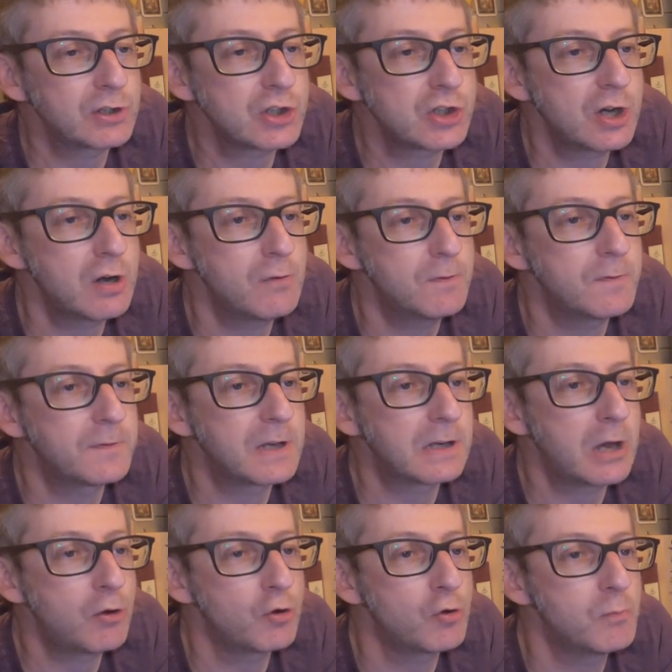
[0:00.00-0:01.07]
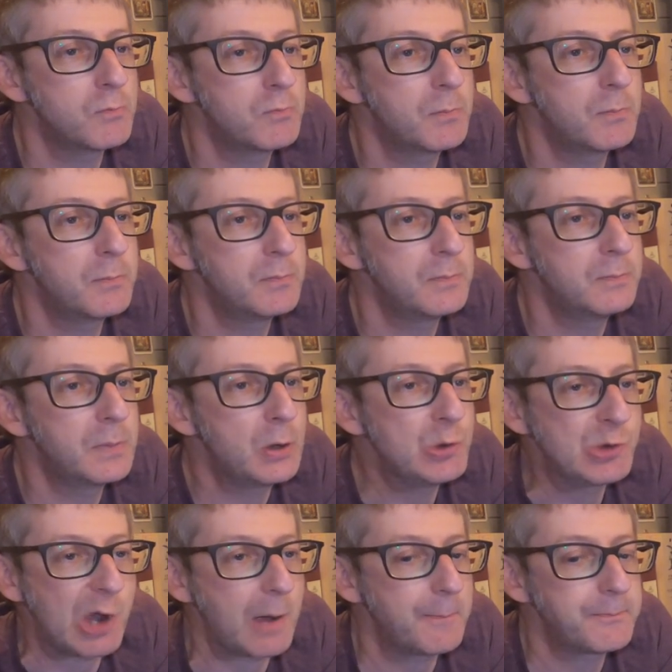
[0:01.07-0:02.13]
the shelf of your local
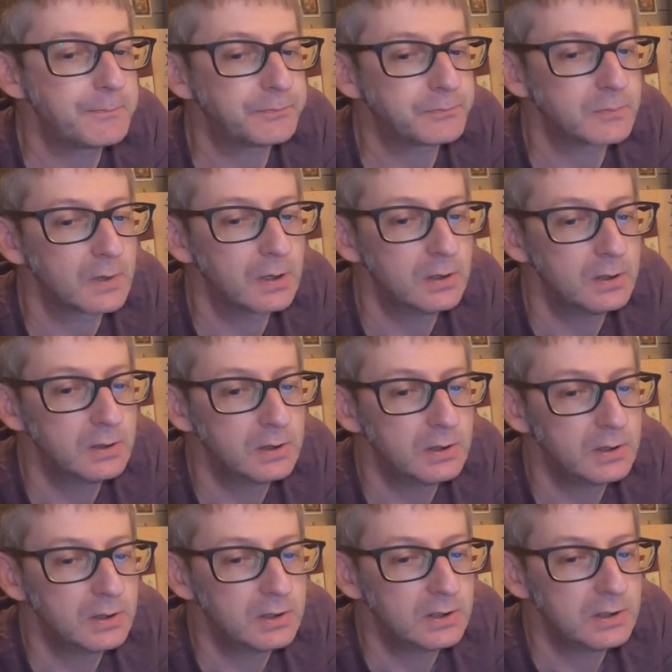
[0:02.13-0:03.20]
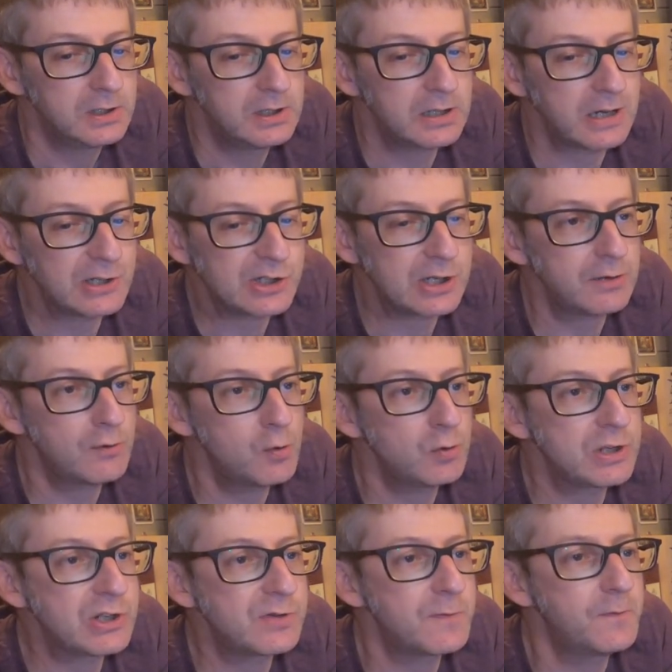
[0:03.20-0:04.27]
boozer, you know, instead of
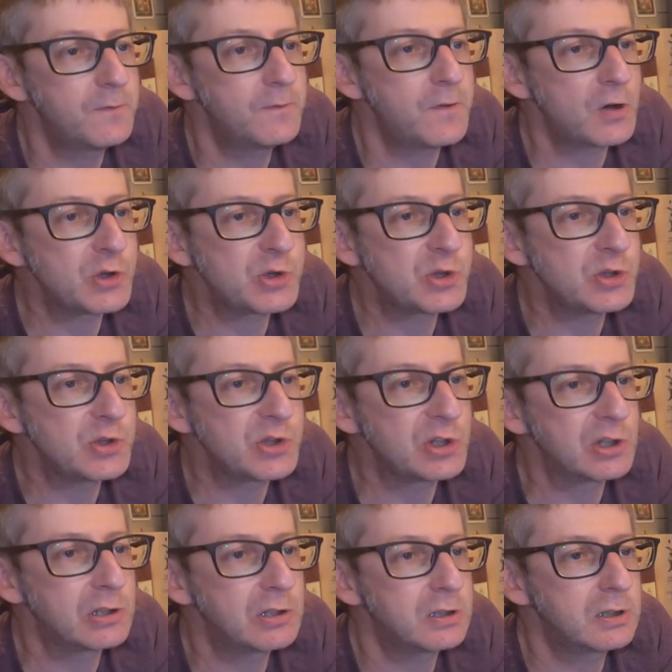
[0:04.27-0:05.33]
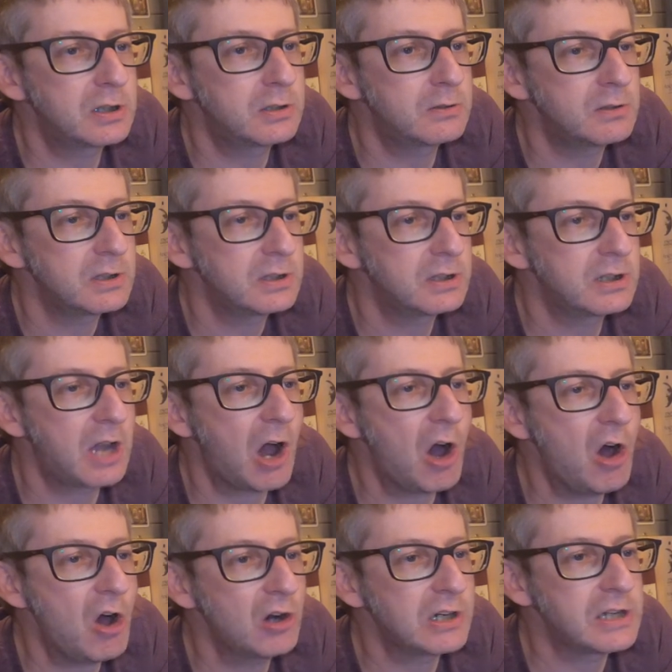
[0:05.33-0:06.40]
all this Foster's and
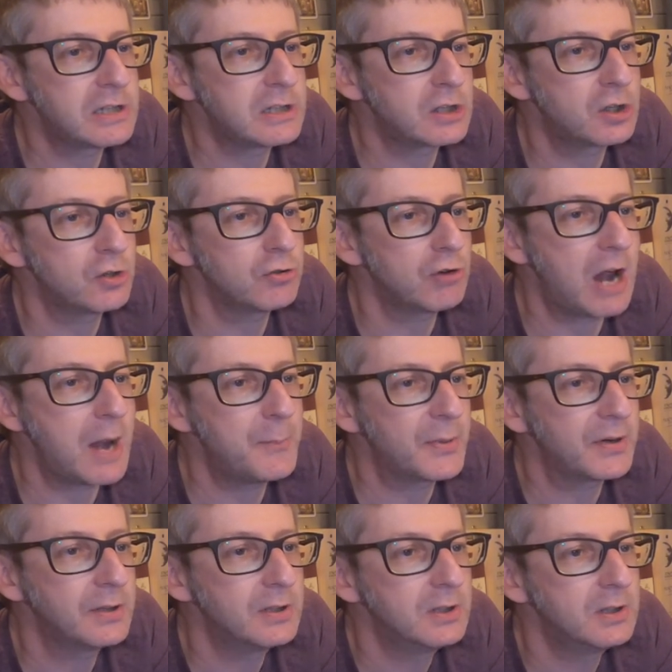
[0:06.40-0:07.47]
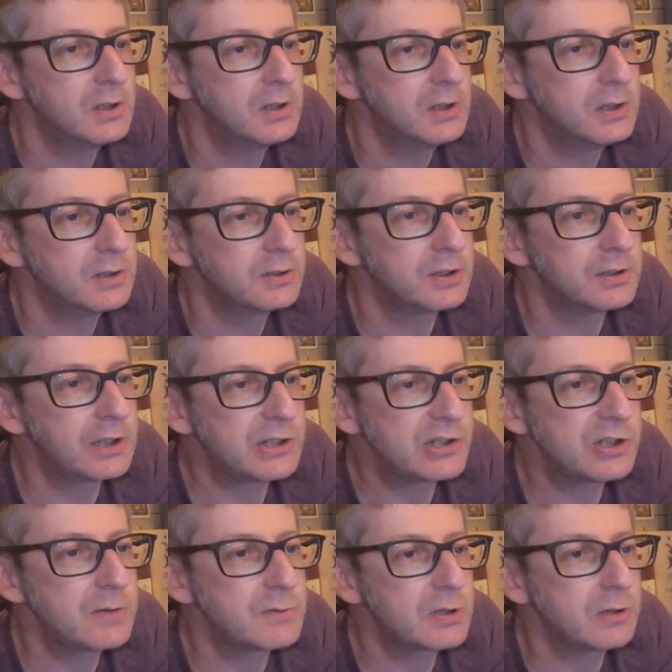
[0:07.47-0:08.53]
Carling crap that they
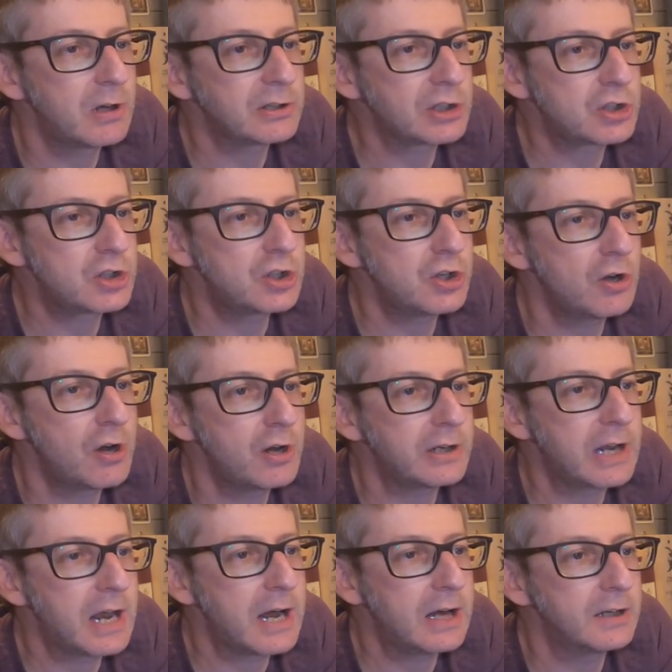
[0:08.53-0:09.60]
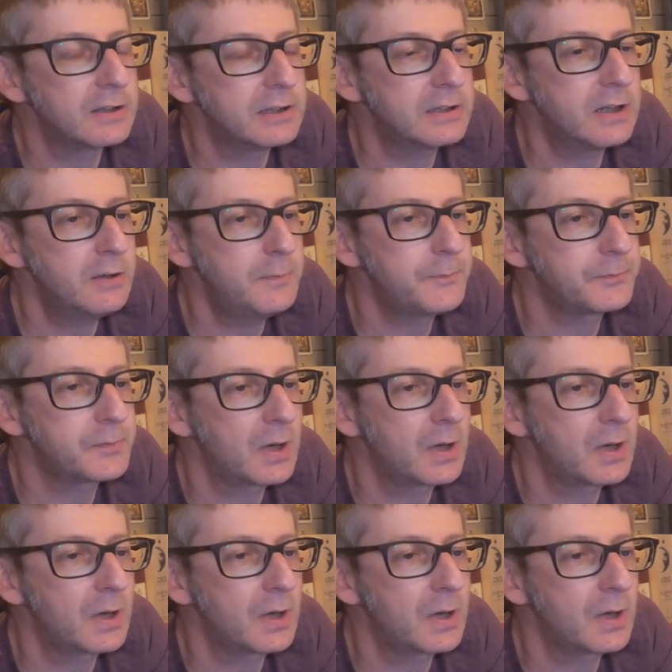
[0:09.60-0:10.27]
seem to like to churn out, you know.